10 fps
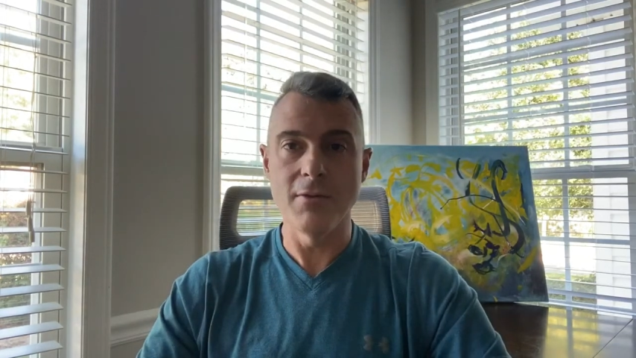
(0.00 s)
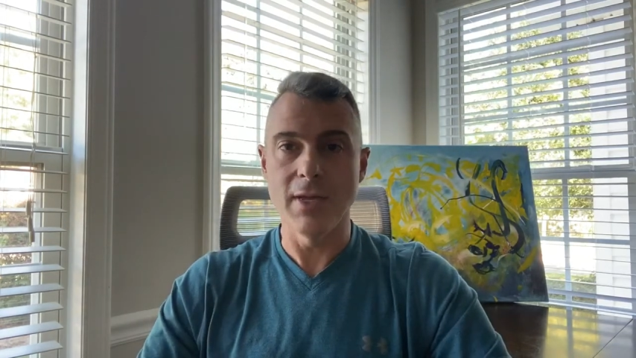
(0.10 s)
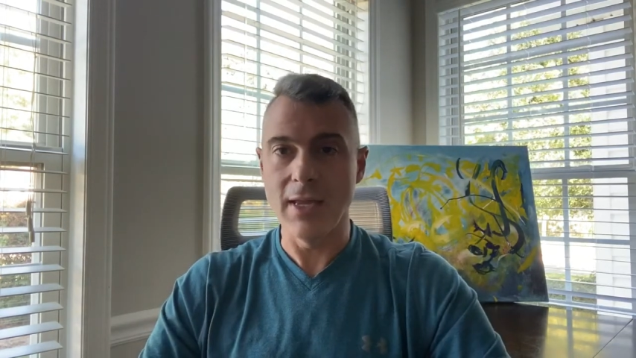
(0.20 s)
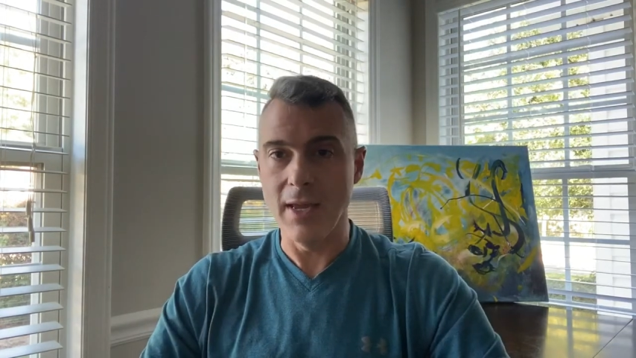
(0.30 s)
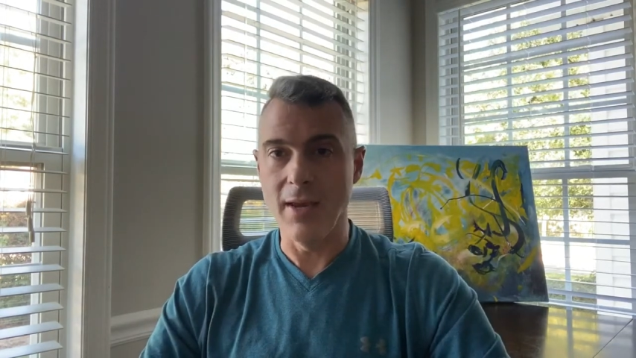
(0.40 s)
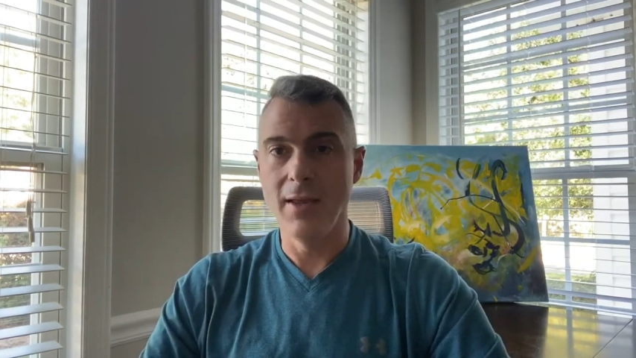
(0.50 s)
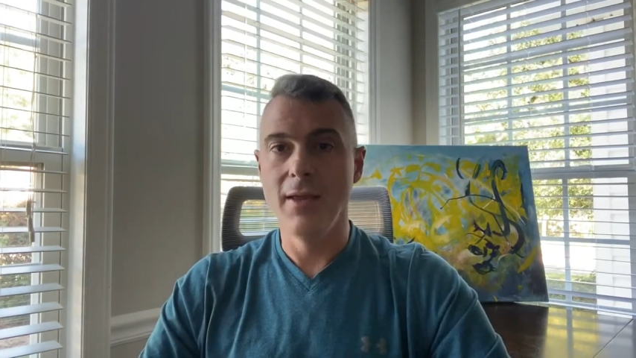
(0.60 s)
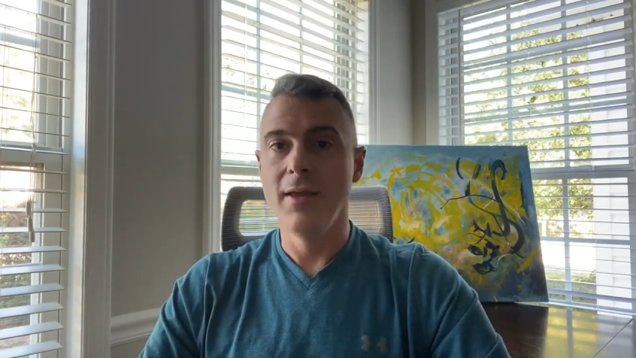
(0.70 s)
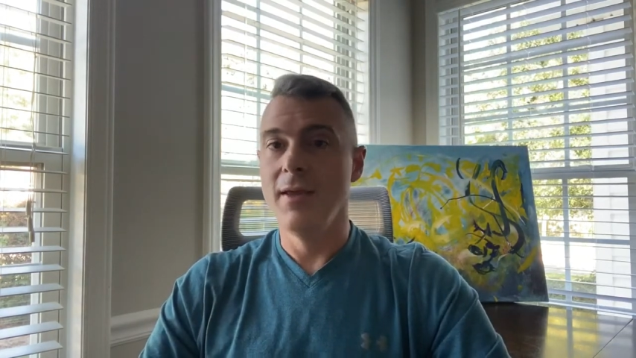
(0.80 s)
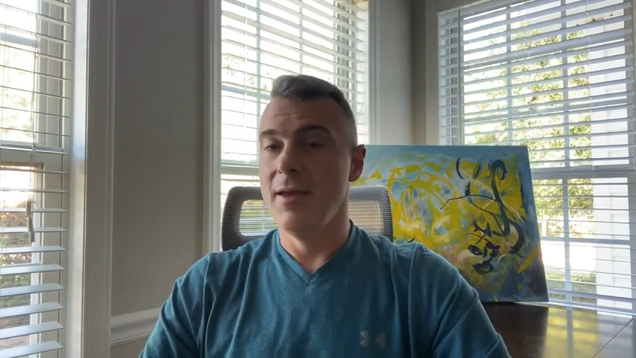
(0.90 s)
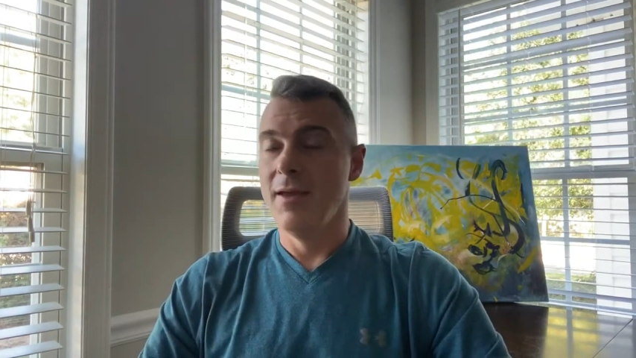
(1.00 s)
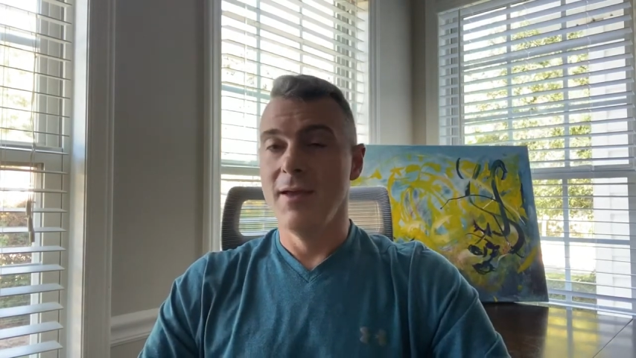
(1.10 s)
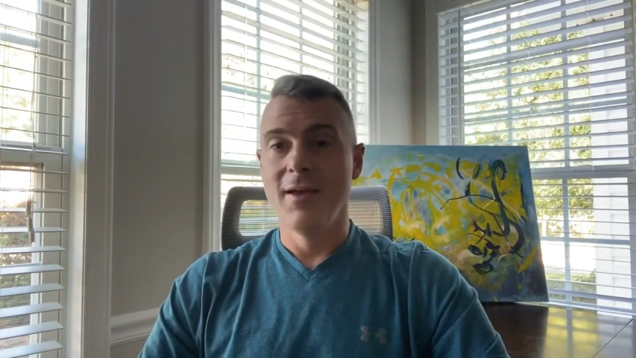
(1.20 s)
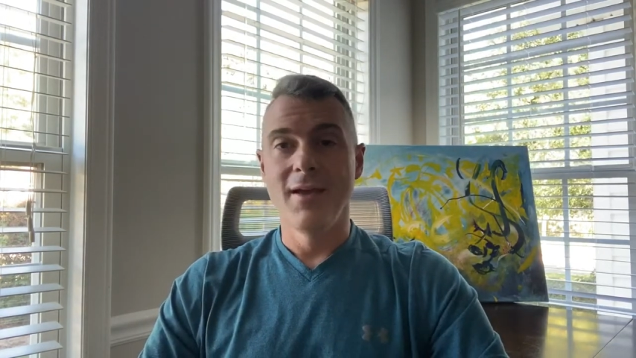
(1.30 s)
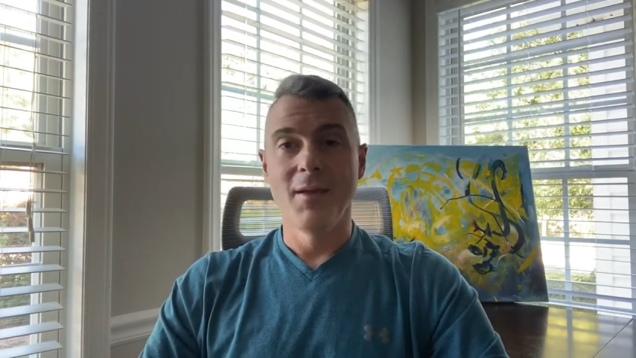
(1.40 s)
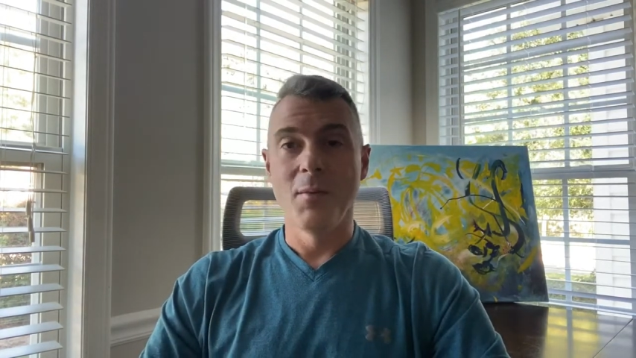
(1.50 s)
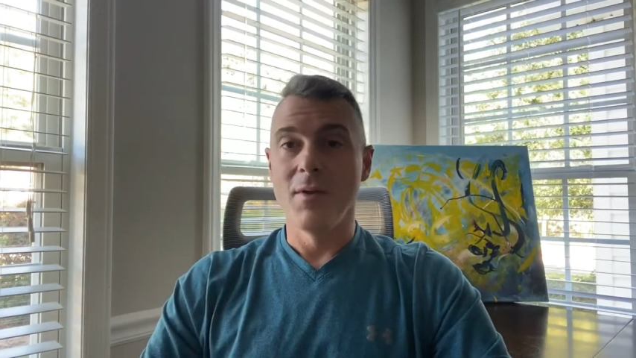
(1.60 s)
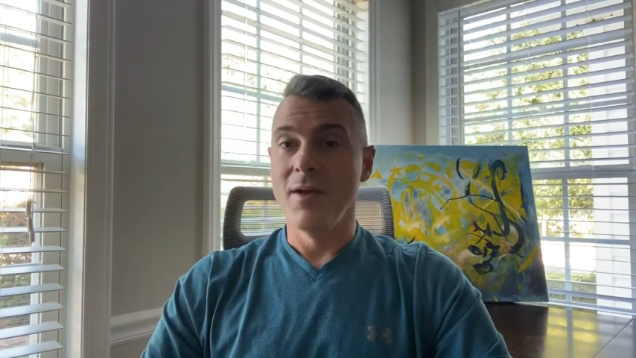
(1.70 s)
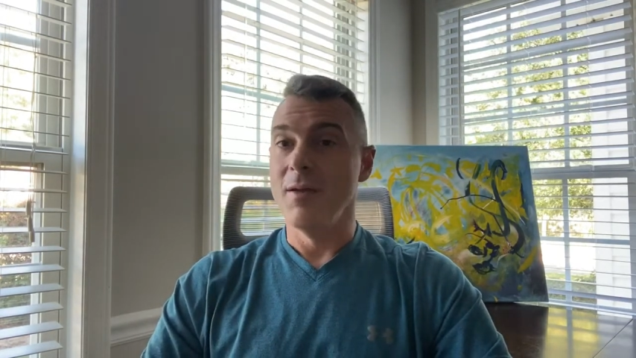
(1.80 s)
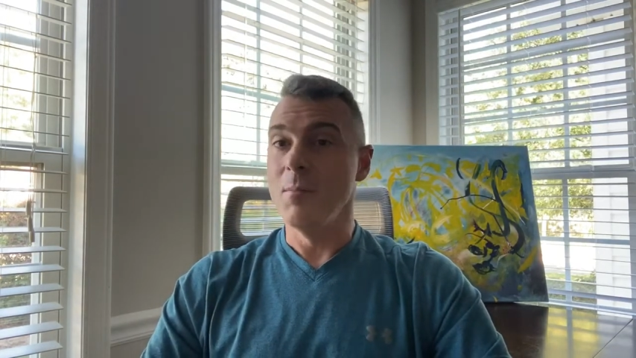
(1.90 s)
you can get,
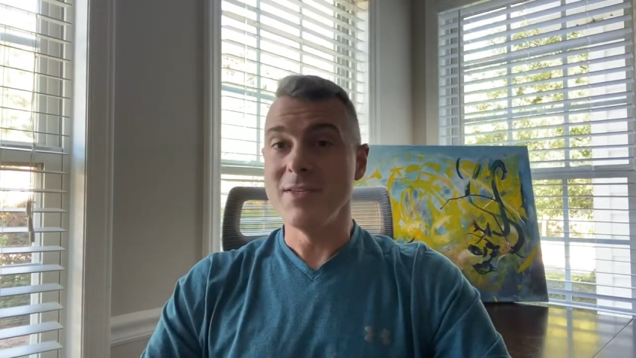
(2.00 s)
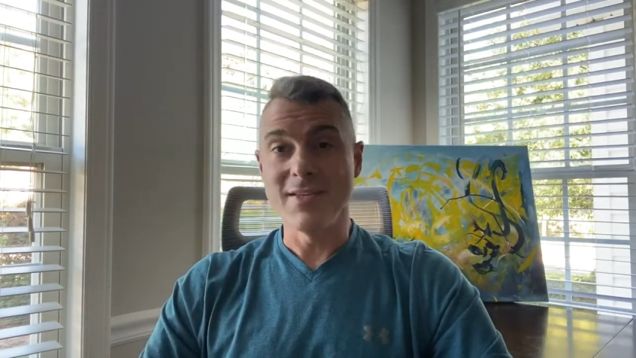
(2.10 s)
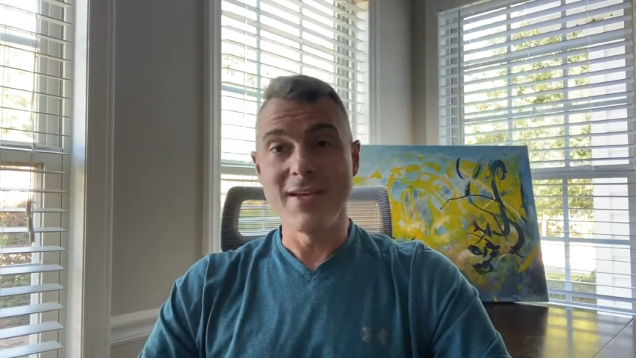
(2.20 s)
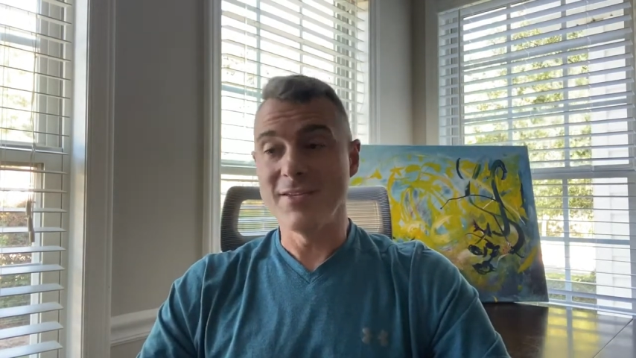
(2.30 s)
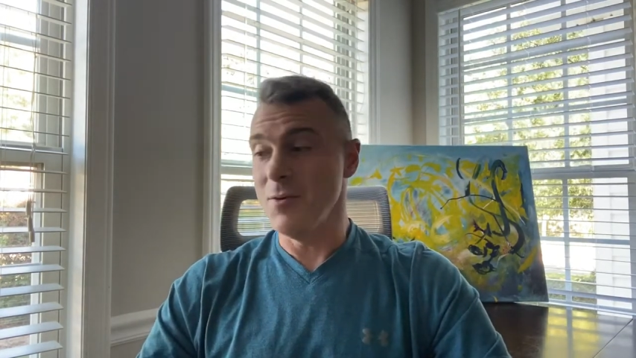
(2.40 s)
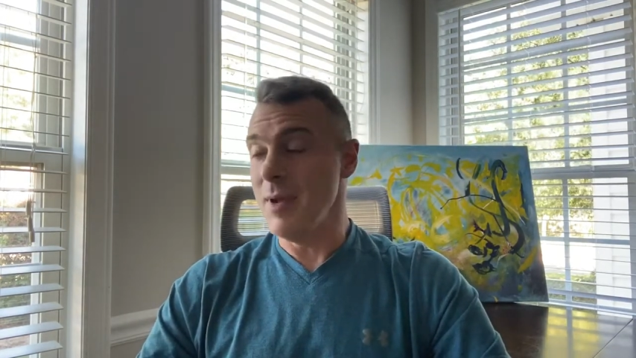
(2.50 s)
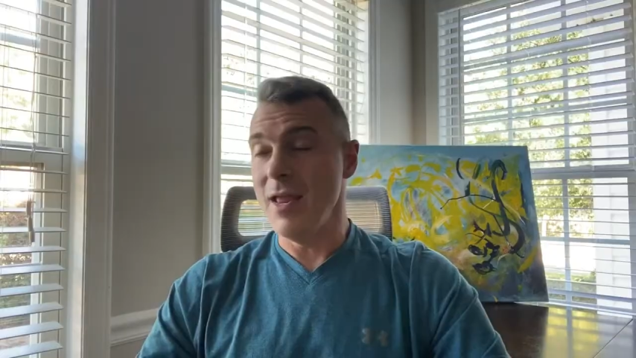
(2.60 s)
mistakes are